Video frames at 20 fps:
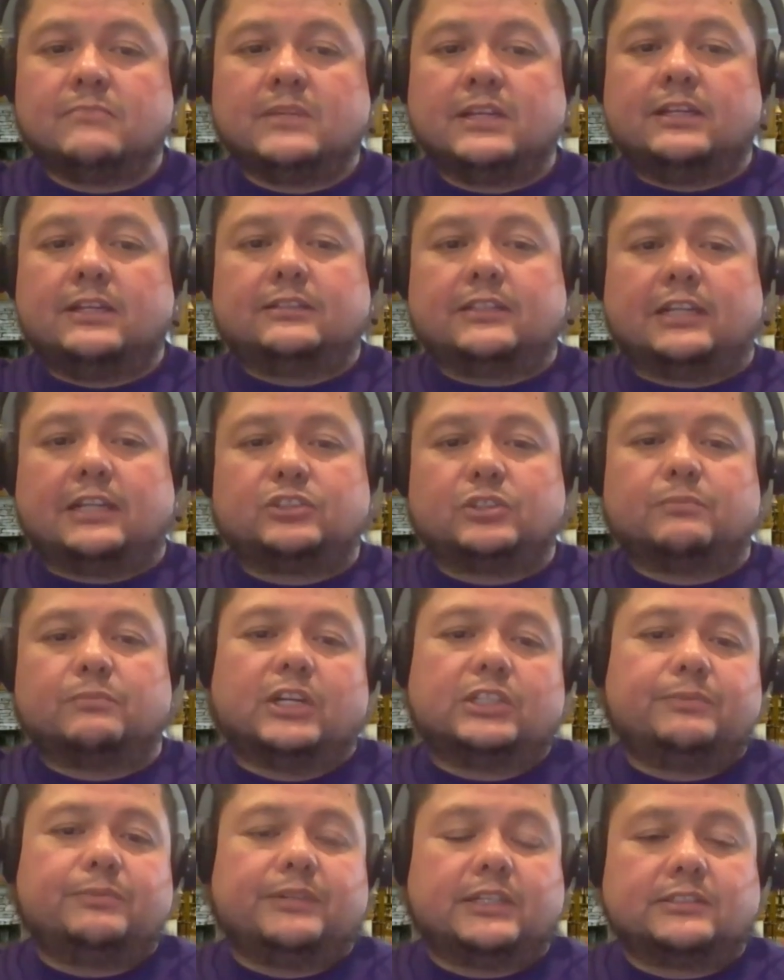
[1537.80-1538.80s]
Not so
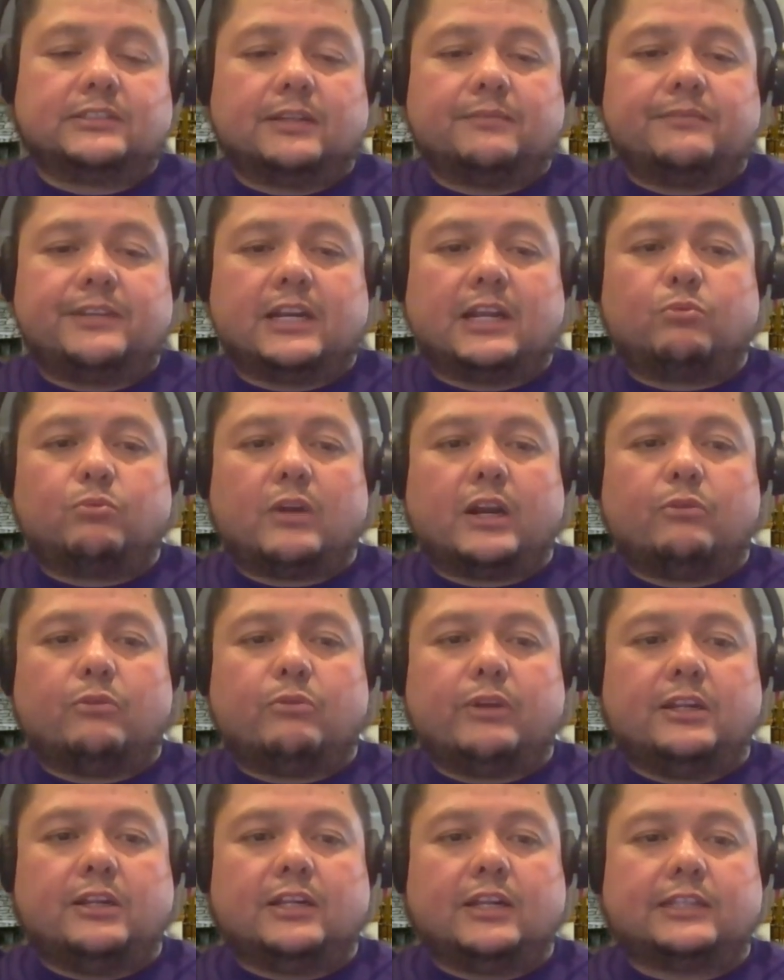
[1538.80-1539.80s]
much, because I mean, I
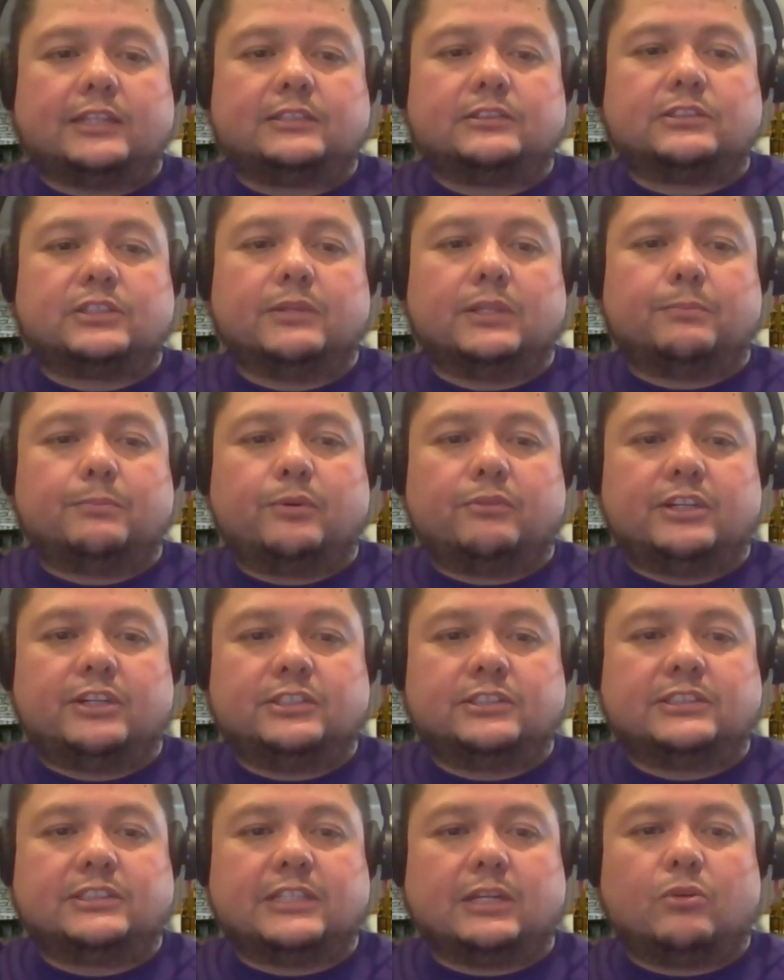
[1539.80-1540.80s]
really liked some of the
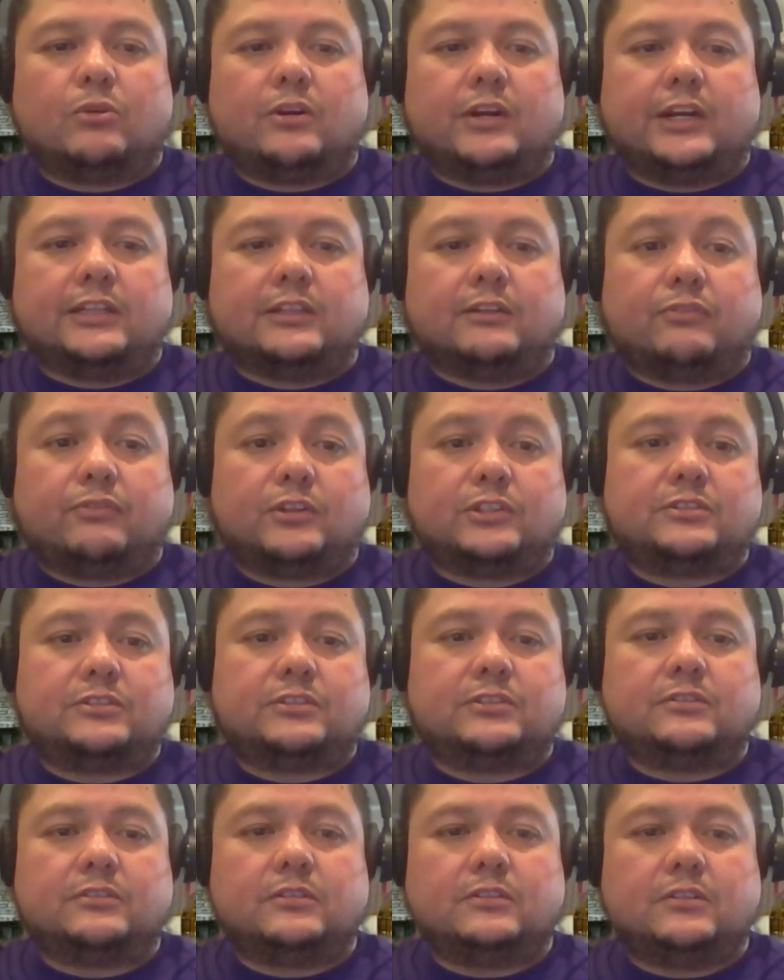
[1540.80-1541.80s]
provisions that were in the
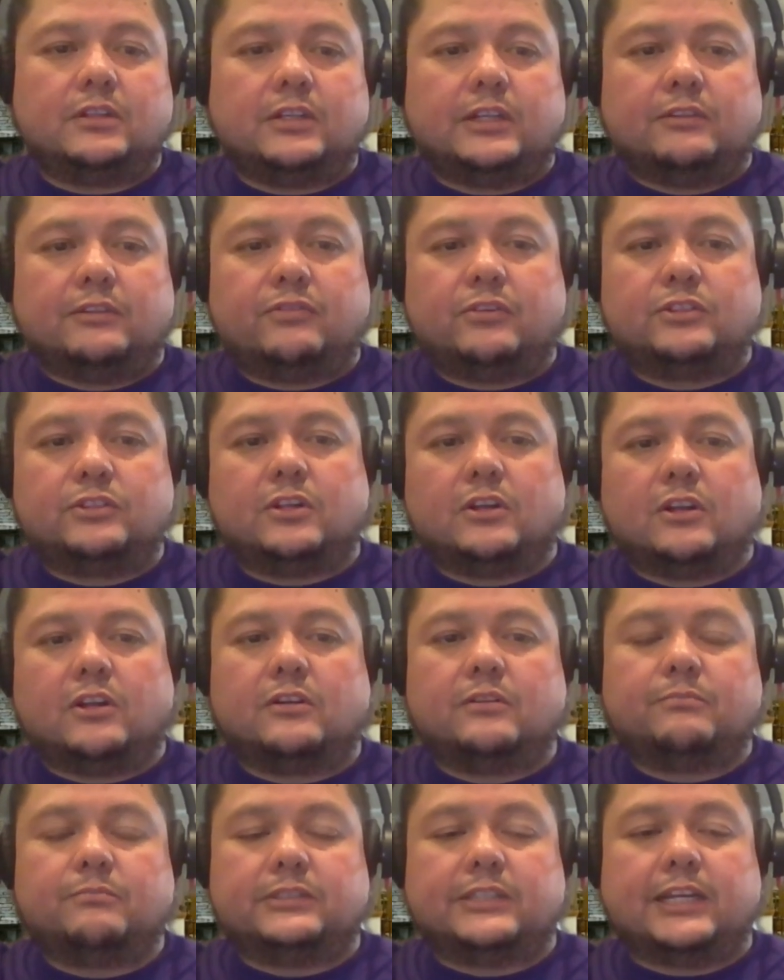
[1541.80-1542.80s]
first law,
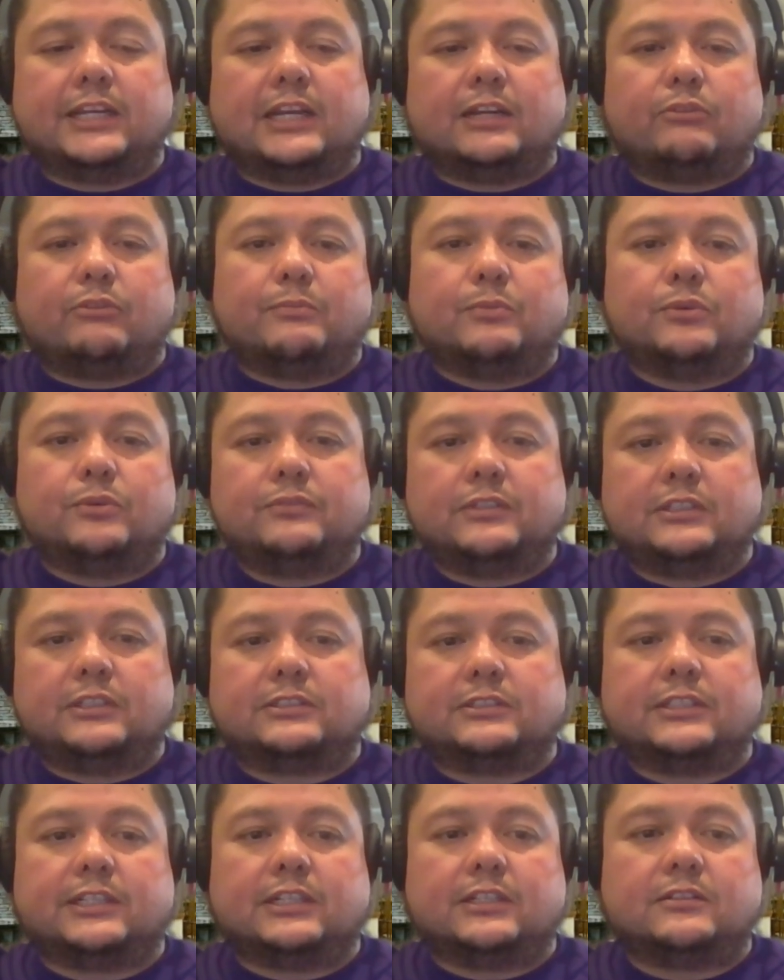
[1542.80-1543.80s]
but that got removed in the
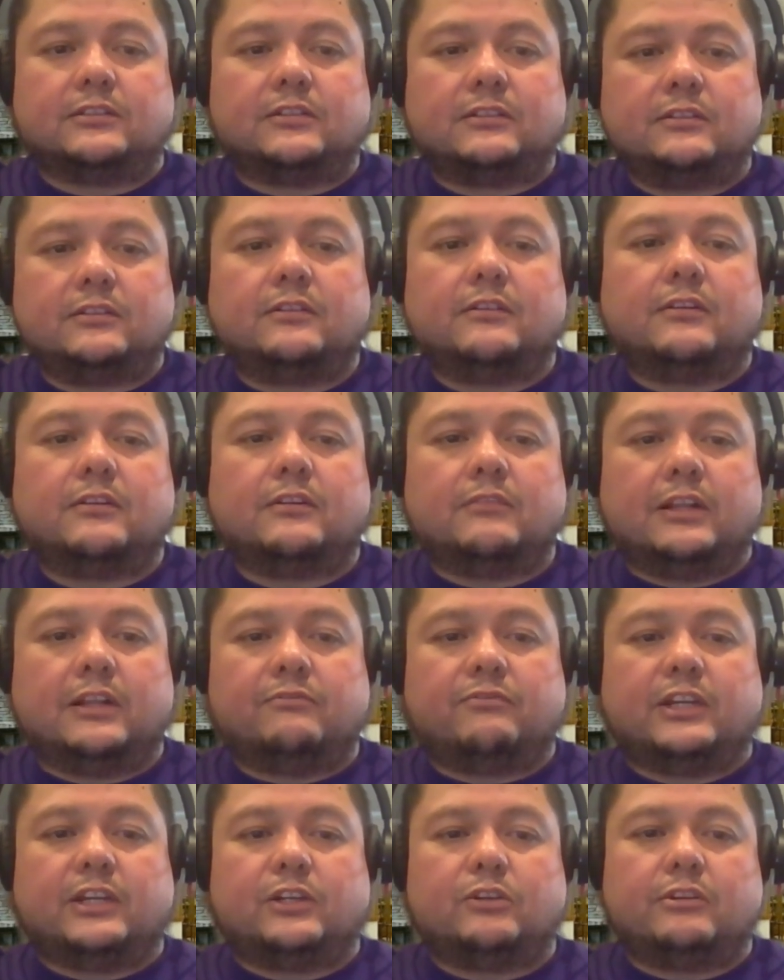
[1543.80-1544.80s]
second and
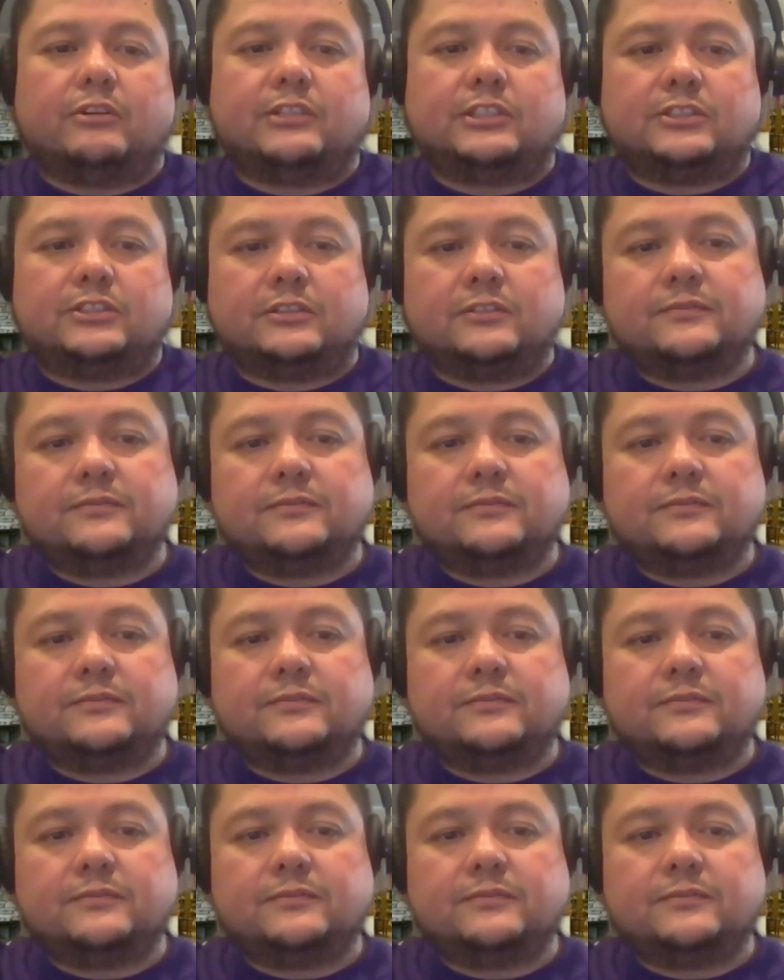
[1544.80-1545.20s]
final revision.